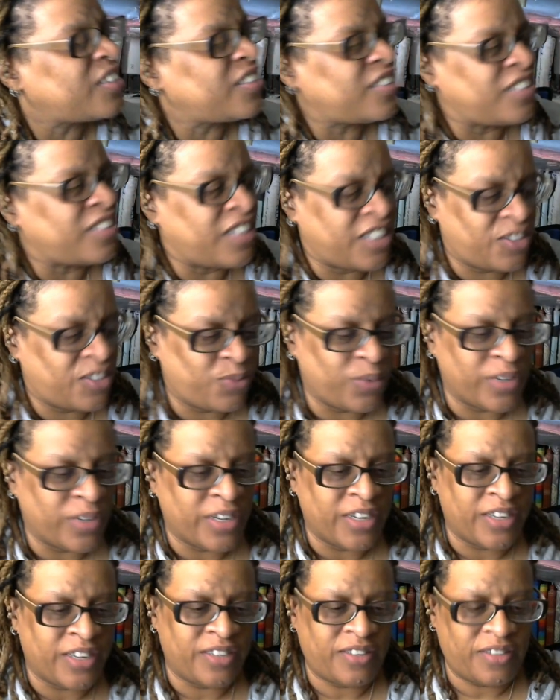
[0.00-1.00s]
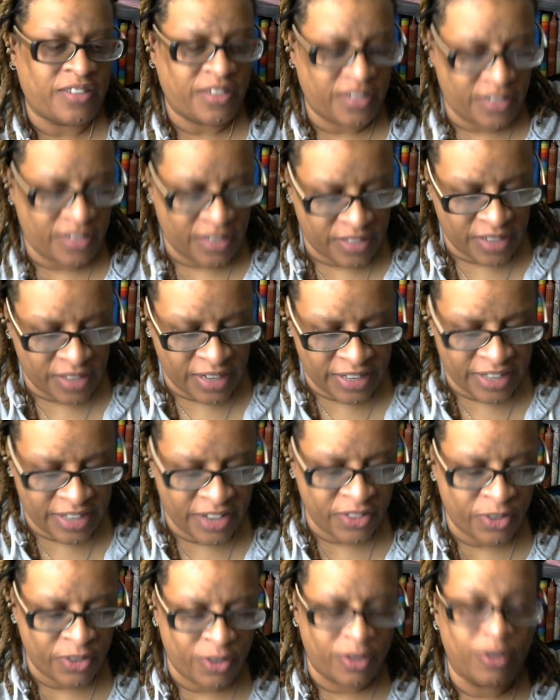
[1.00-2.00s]
This was
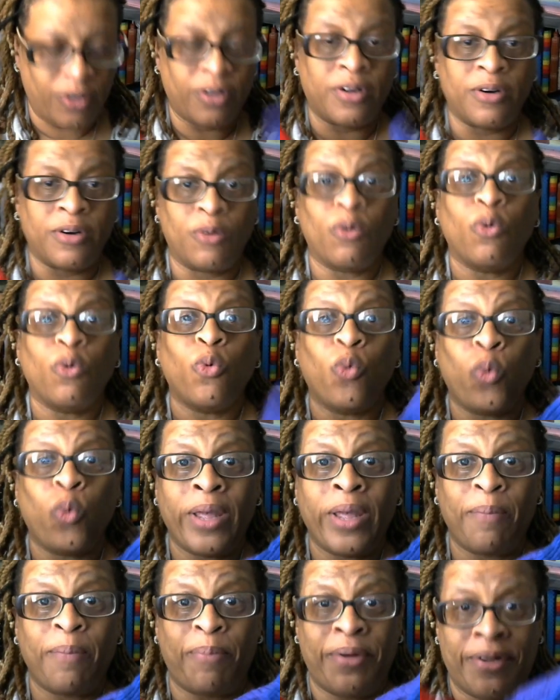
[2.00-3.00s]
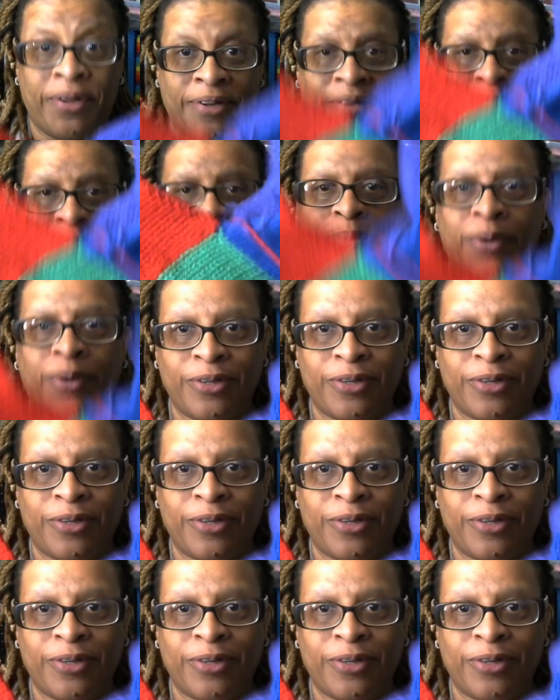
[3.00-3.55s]
another whip per